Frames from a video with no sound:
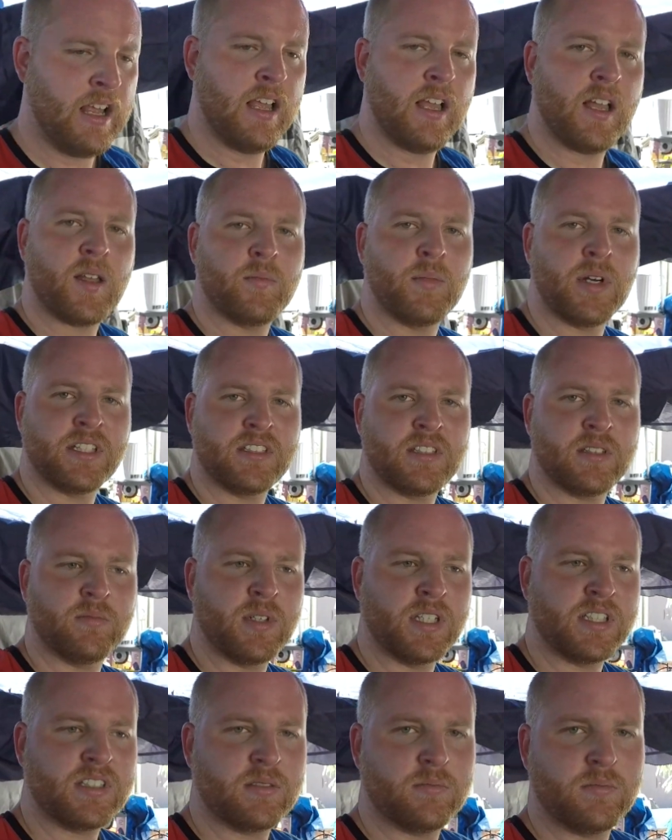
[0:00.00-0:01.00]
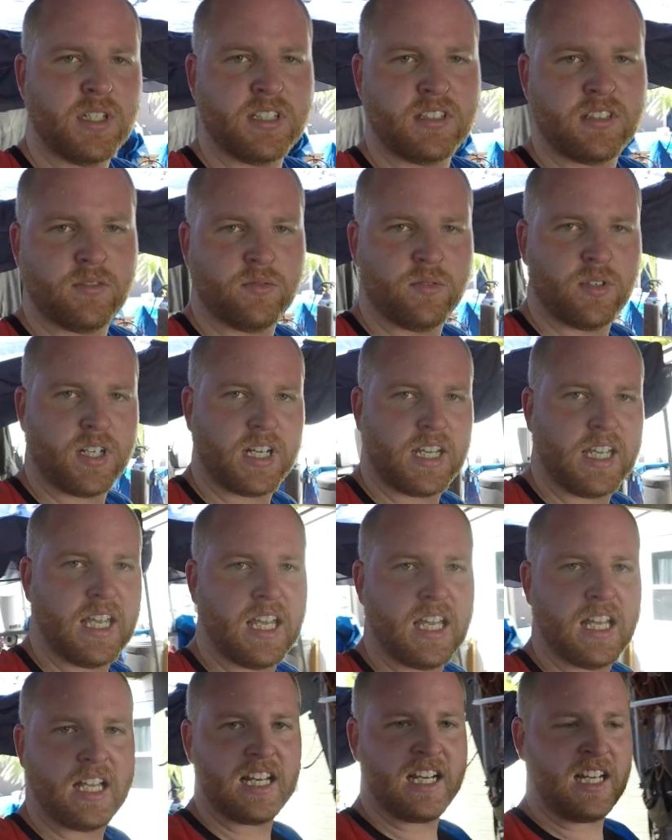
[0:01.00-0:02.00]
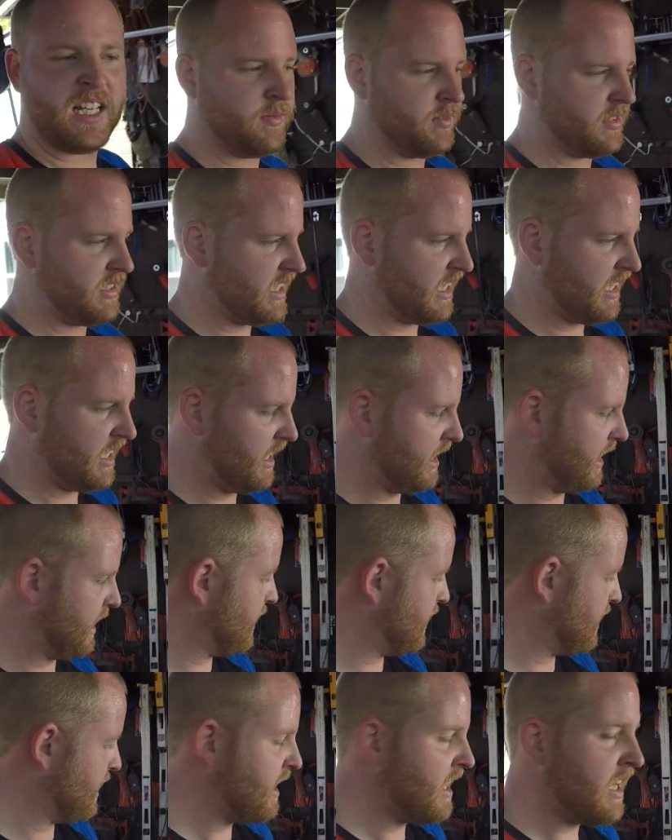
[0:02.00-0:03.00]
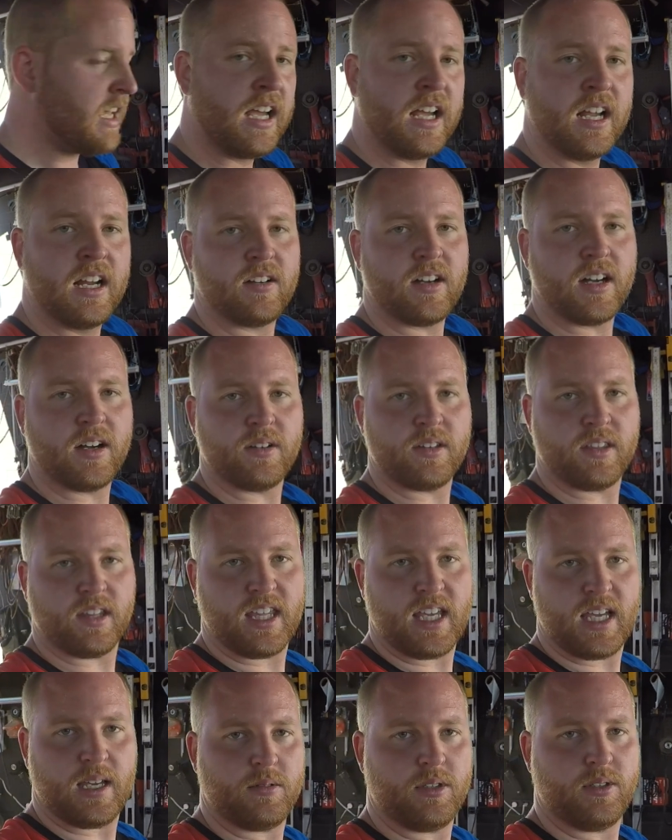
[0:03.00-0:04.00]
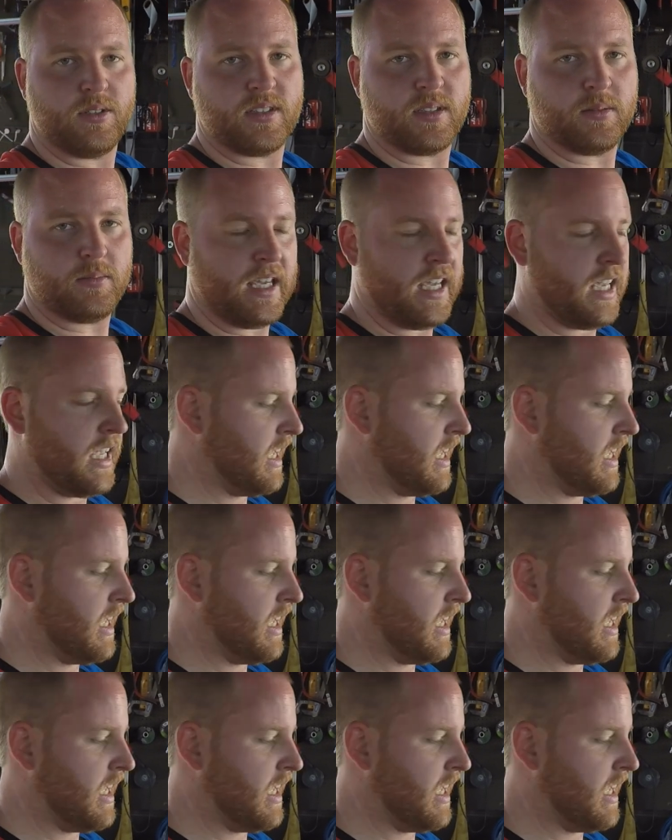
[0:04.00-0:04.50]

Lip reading: Months and months and months of work, and I'm standing right where the cab used to be.